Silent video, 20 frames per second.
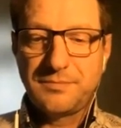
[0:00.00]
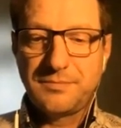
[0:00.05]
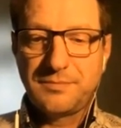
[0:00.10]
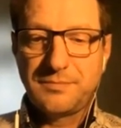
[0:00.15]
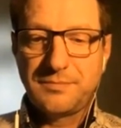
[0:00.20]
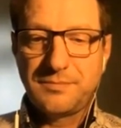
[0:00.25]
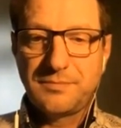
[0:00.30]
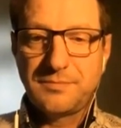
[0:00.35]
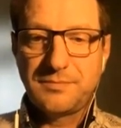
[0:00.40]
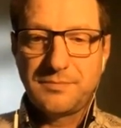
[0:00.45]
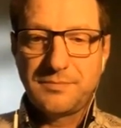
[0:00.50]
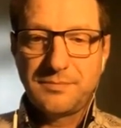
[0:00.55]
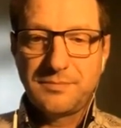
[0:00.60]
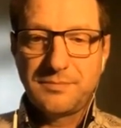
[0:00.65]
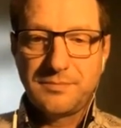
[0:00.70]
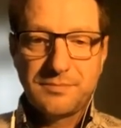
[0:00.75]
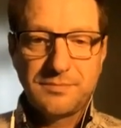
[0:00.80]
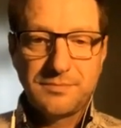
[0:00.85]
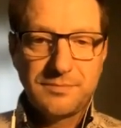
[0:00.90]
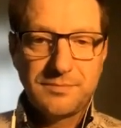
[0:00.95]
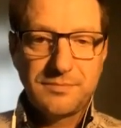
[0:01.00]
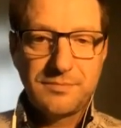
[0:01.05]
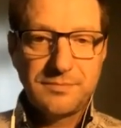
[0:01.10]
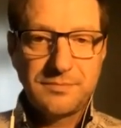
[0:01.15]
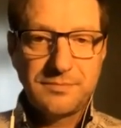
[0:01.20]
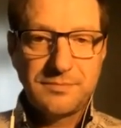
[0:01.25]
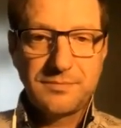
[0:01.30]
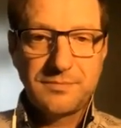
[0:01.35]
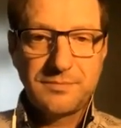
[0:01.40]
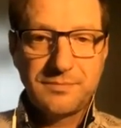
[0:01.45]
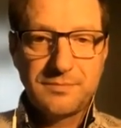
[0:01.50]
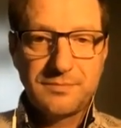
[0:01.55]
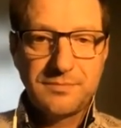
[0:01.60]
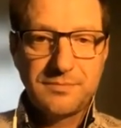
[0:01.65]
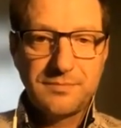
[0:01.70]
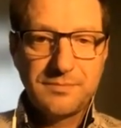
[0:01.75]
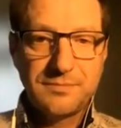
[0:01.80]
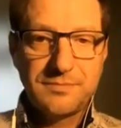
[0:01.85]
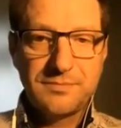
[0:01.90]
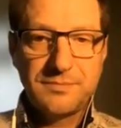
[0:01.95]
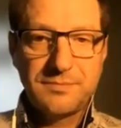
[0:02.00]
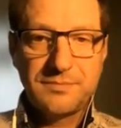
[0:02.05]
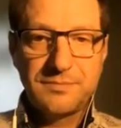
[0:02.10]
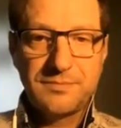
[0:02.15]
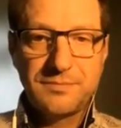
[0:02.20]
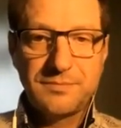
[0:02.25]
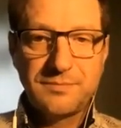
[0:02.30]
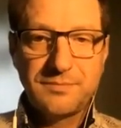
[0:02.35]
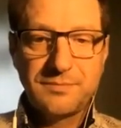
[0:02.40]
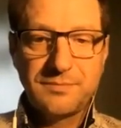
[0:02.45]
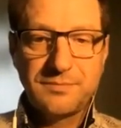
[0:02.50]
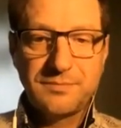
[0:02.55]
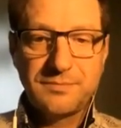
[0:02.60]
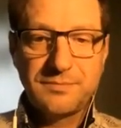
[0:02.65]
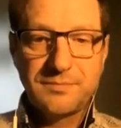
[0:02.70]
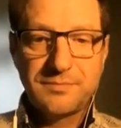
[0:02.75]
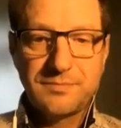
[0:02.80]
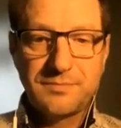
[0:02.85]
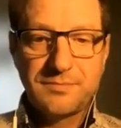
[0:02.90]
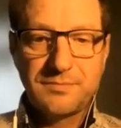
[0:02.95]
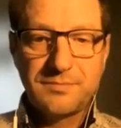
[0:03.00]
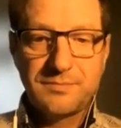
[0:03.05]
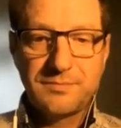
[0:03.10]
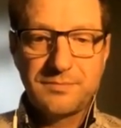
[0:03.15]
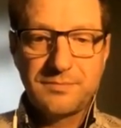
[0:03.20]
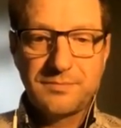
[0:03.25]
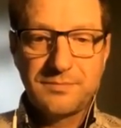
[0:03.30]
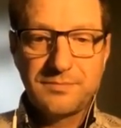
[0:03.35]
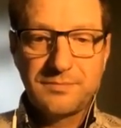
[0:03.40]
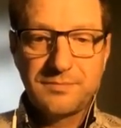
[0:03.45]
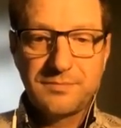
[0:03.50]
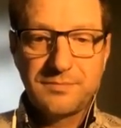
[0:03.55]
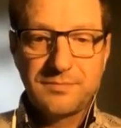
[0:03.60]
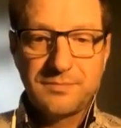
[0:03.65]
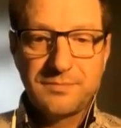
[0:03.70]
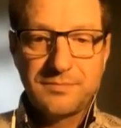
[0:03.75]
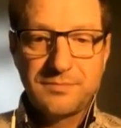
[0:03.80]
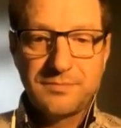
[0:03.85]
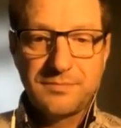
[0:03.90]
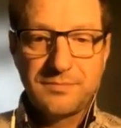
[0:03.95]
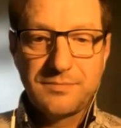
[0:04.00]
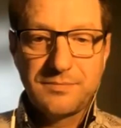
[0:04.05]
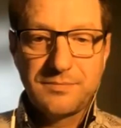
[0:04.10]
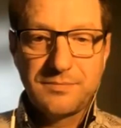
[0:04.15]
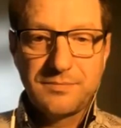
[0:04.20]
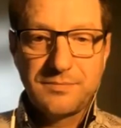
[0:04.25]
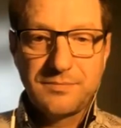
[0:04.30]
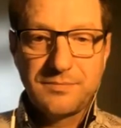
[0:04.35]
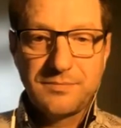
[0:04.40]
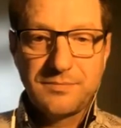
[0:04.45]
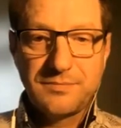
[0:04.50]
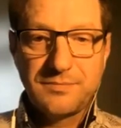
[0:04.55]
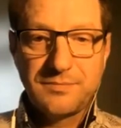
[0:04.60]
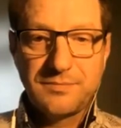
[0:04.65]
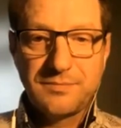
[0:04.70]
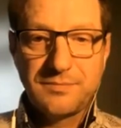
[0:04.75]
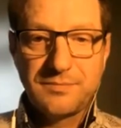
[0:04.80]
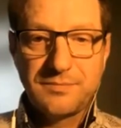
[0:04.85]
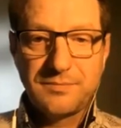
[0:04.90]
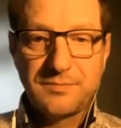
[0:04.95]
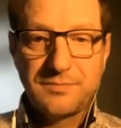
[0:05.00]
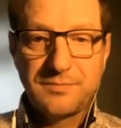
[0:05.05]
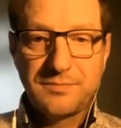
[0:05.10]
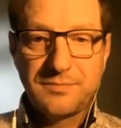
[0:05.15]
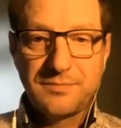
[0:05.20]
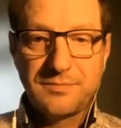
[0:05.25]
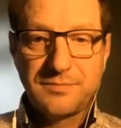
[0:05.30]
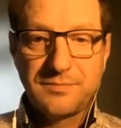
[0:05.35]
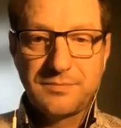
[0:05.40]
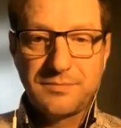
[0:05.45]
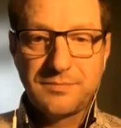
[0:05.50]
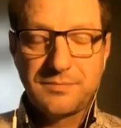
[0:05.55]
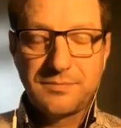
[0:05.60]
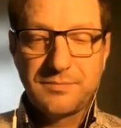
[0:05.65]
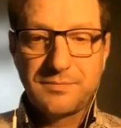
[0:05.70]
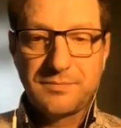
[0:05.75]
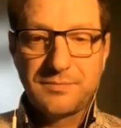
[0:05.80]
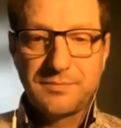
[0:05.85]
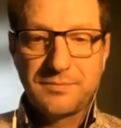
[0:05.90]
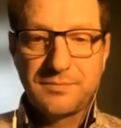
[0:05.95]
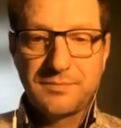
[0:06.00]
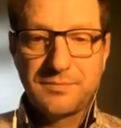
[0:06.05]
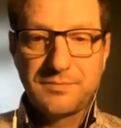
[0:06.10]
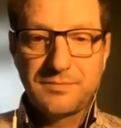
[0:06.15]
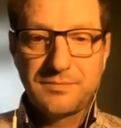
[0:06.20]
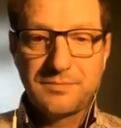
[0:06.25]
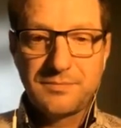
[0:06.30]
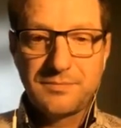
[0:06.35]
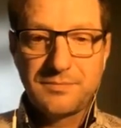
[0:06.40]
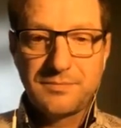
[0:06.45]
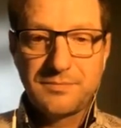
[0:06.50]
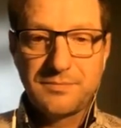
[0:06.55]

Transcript: The person shown says nothing.